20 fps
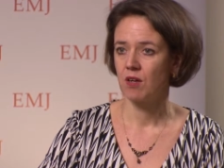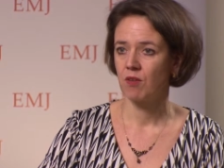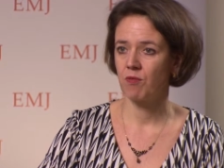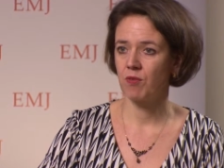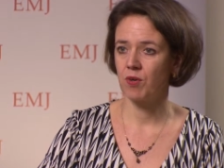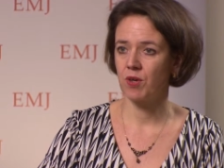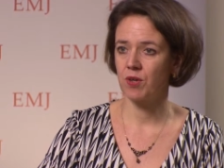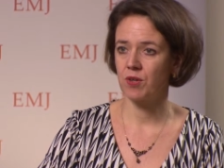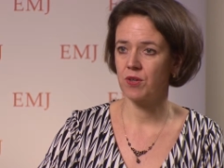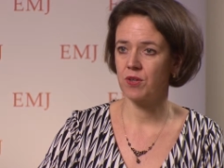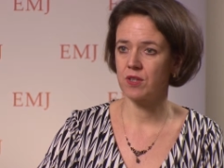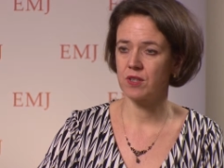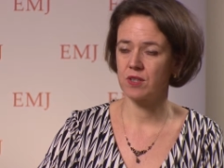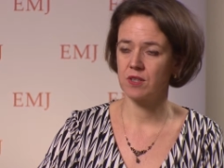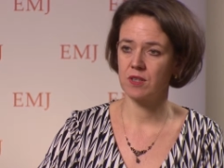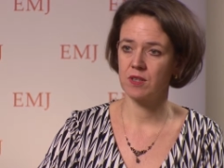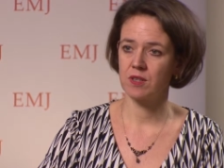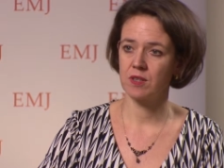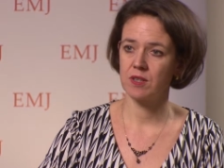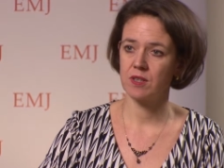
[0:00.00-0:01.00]
with
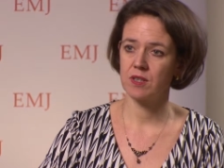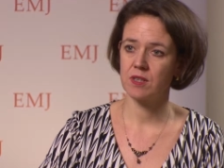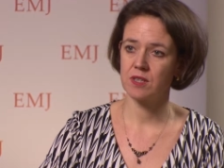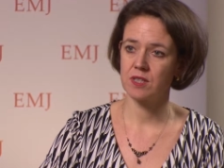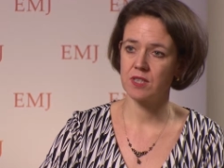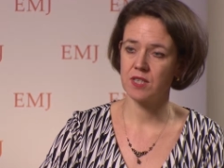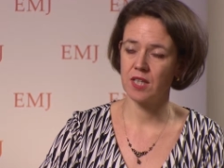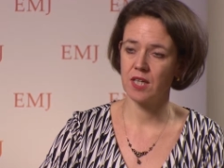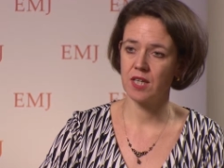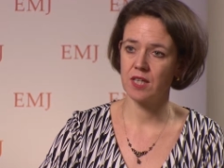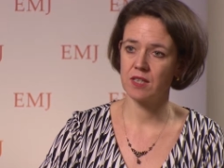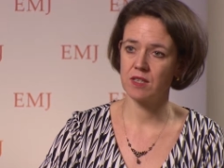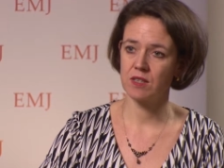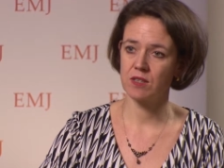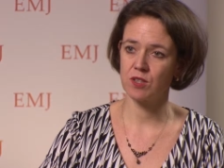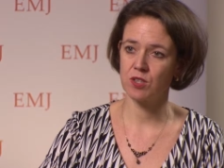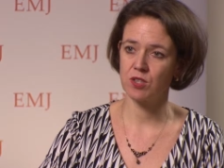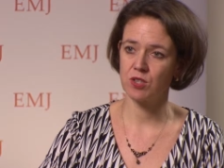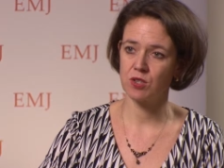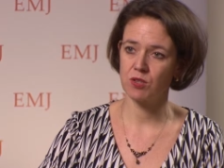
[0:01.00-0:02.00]
a
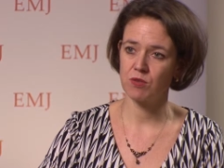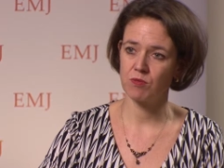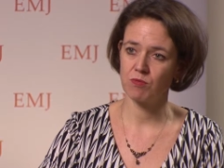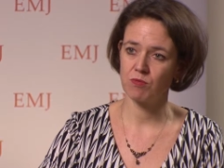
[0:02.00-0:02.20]
standard,